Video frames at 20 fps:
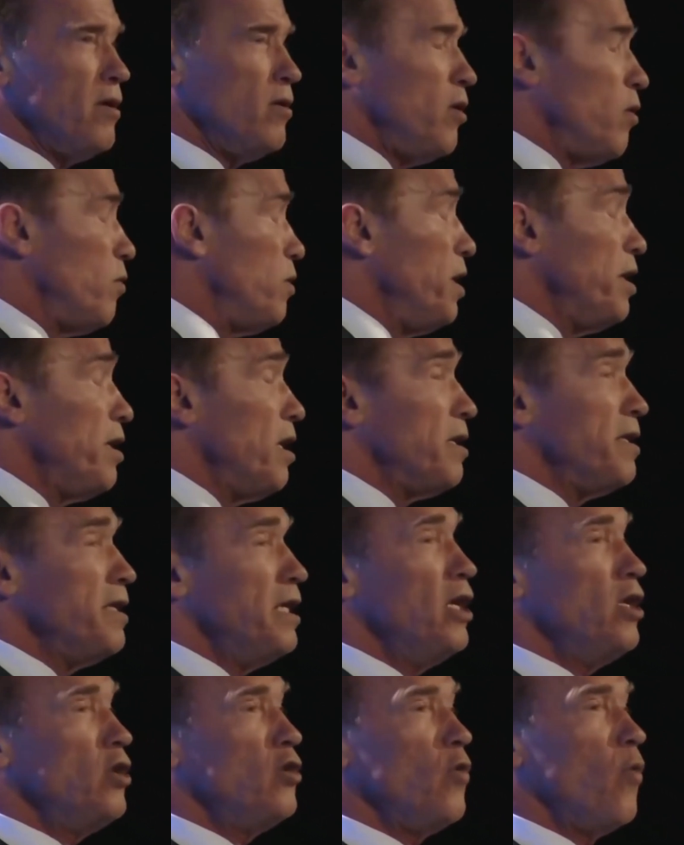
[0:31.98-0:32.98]
You don't
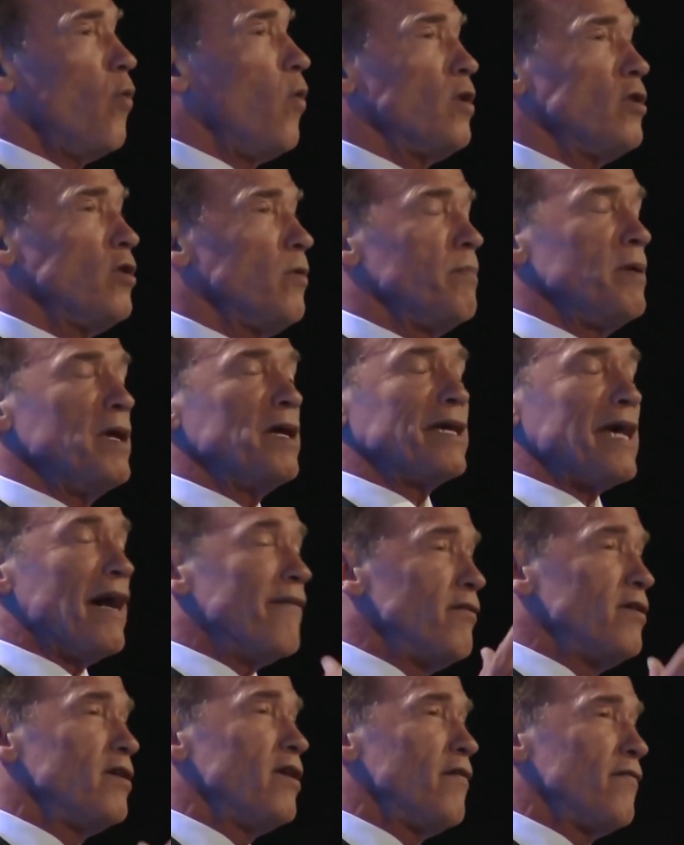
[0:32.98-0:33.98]
need to want to be a
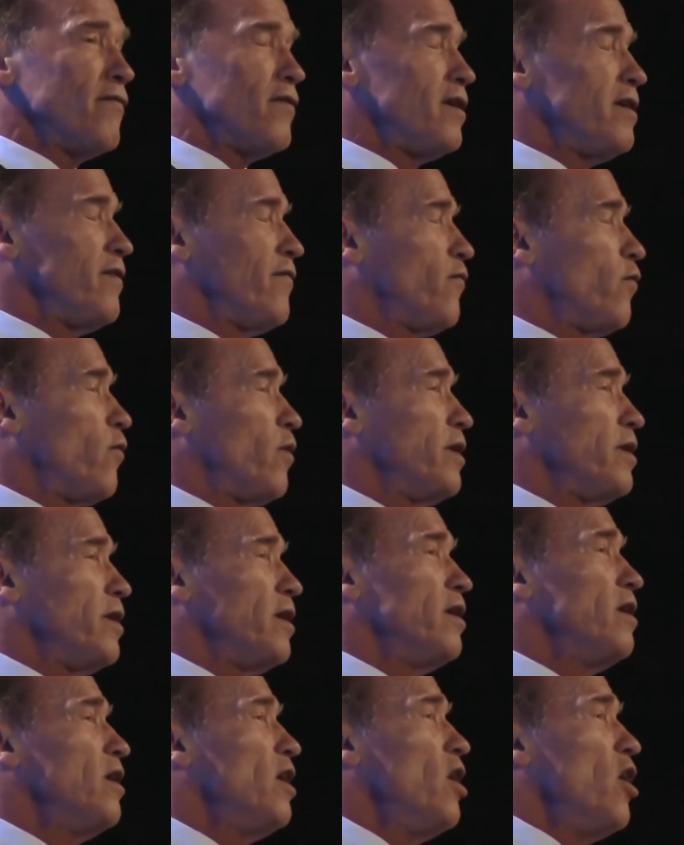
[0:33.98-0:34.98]
governor of
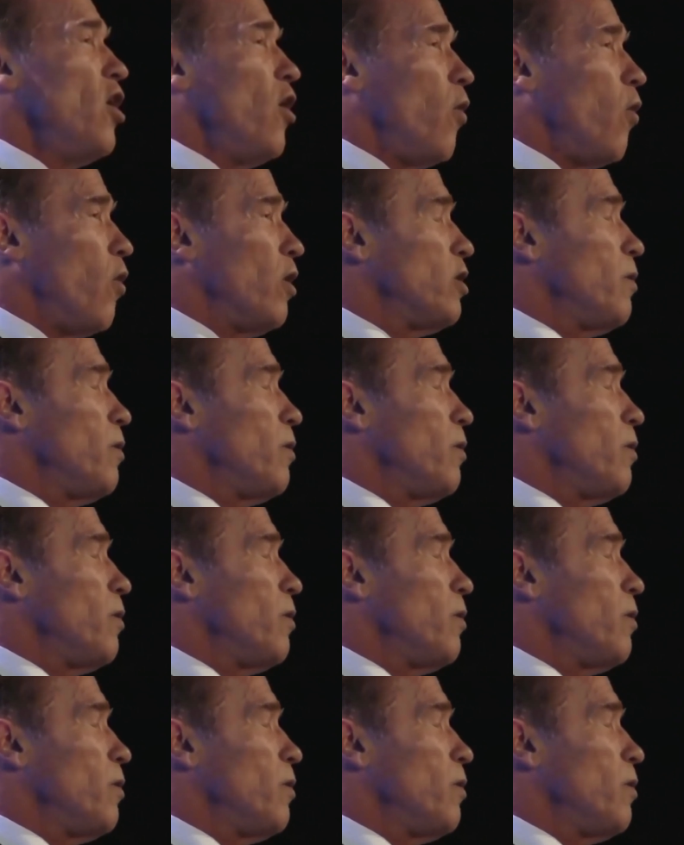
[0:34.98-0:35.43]
California or to